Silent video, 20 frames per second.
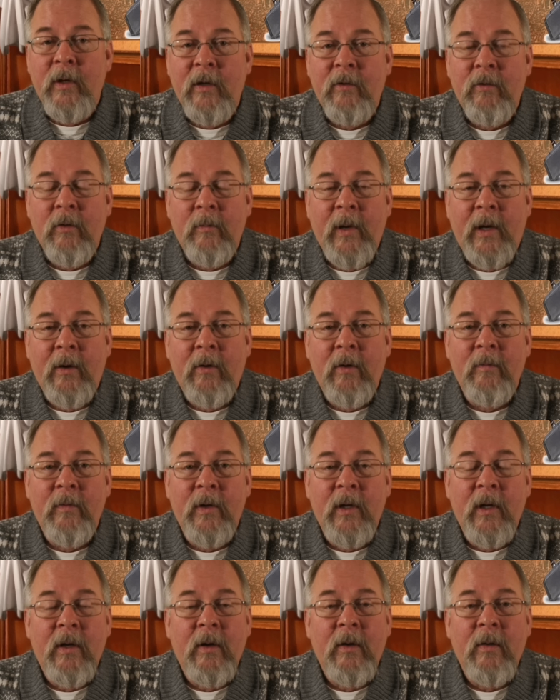diesel-powered
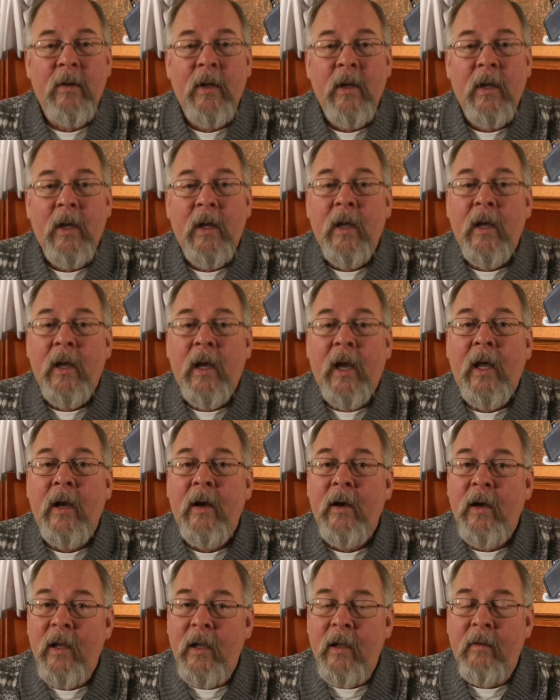vehicle,
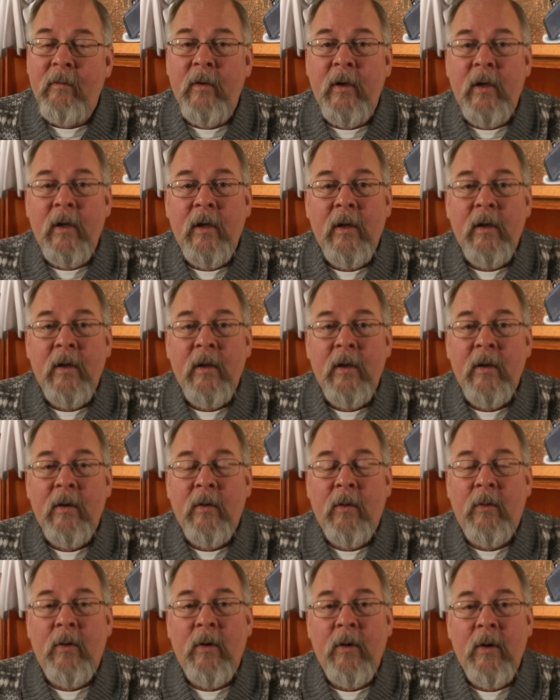and an EV
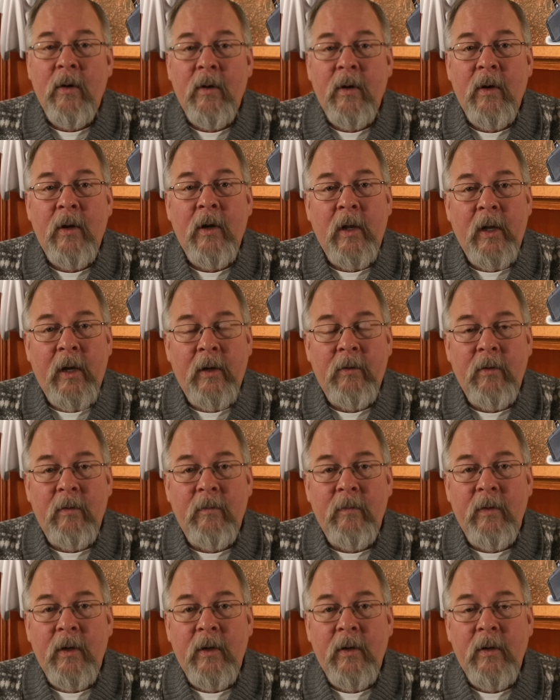or an
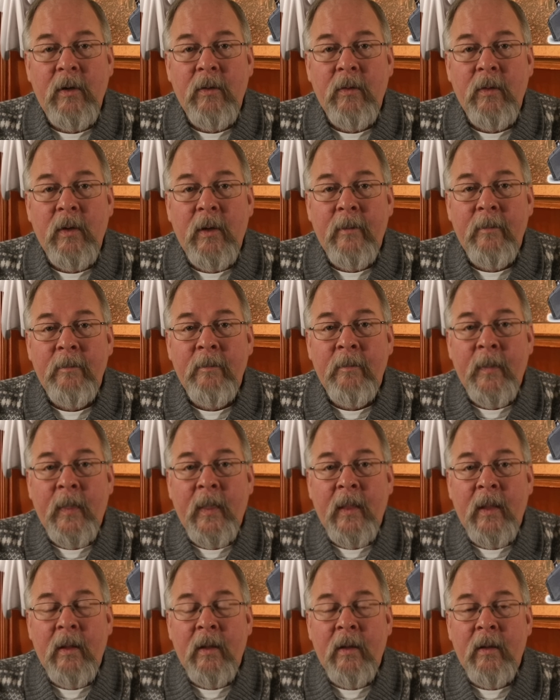electric vehicle.
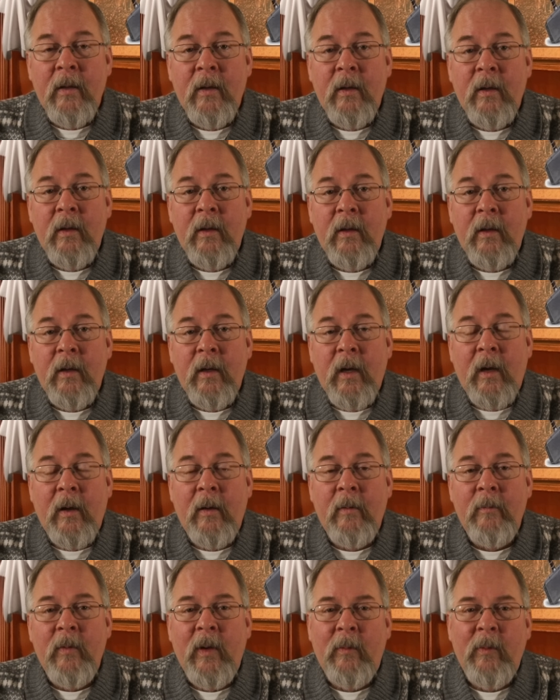
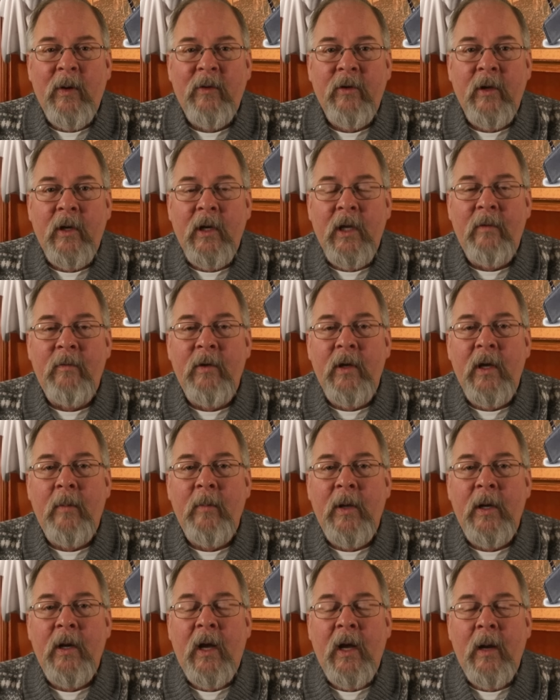When I said EV, I
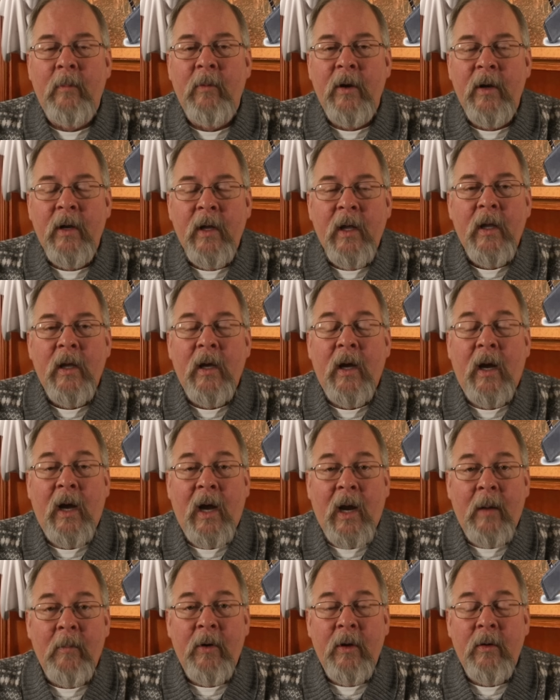meant hybrid. A
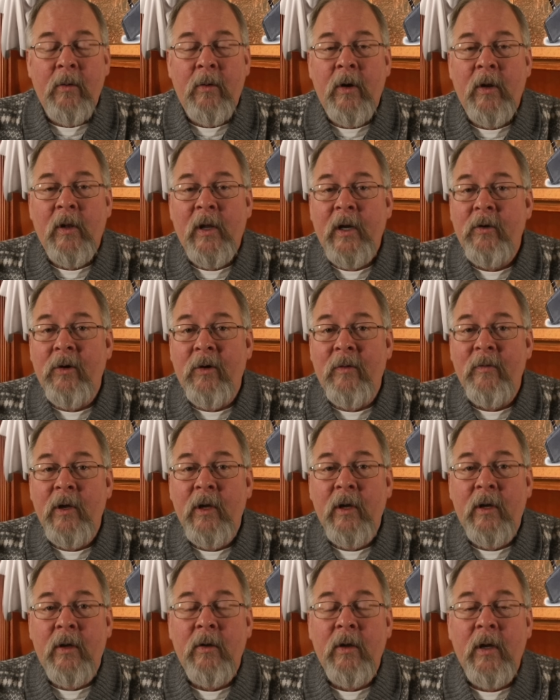hybrid or an electric
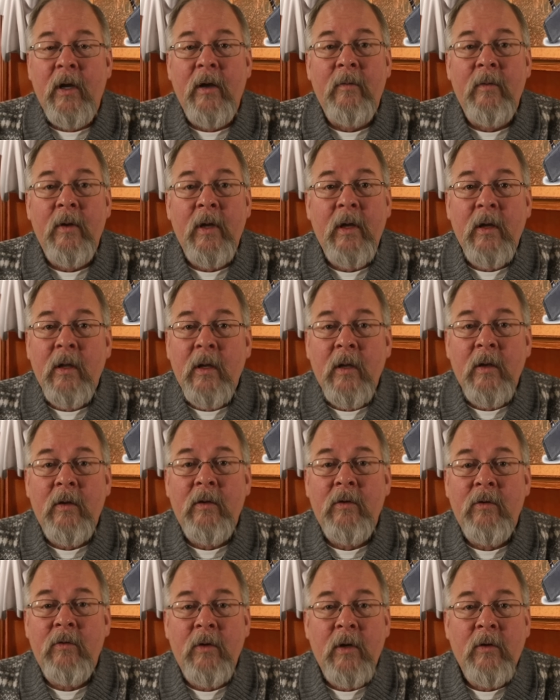vehicle,
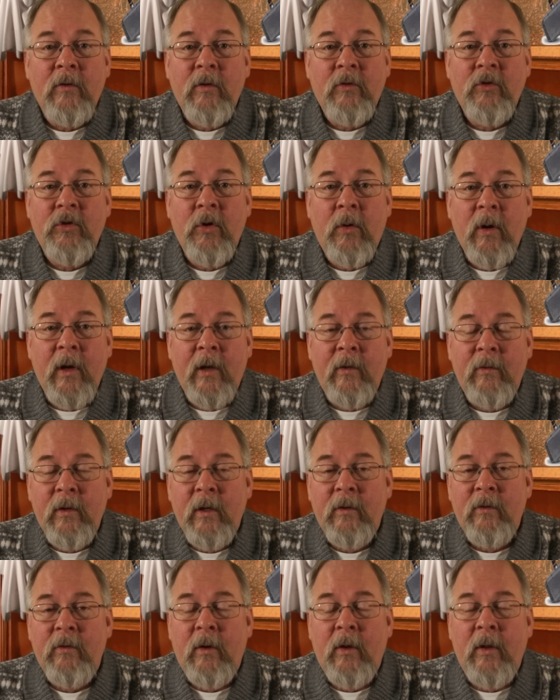it's a choice.
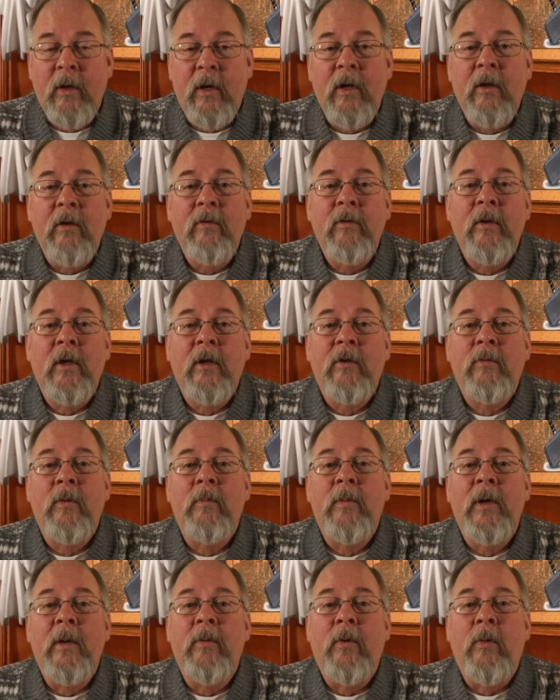That's all it is, and that's
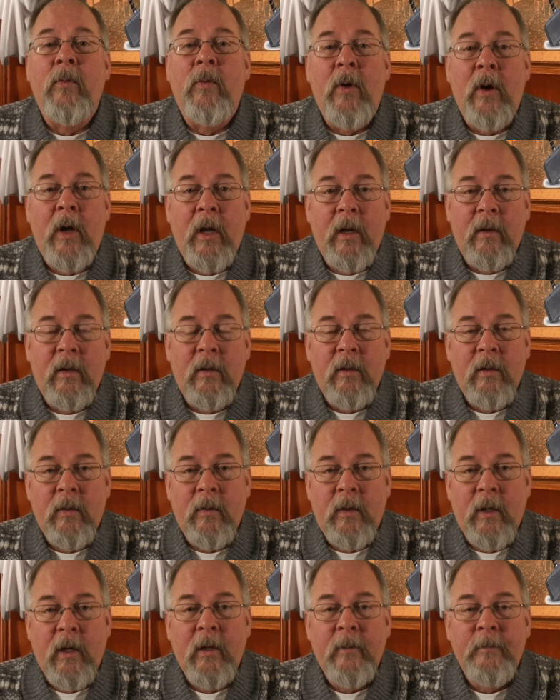what people want,
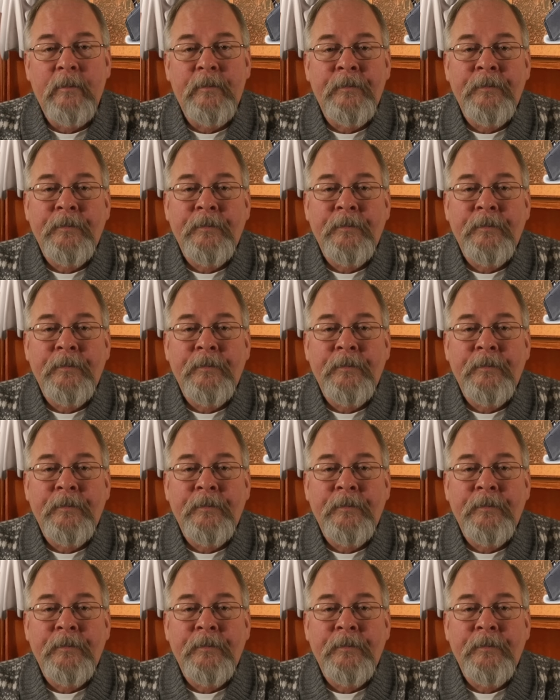okay?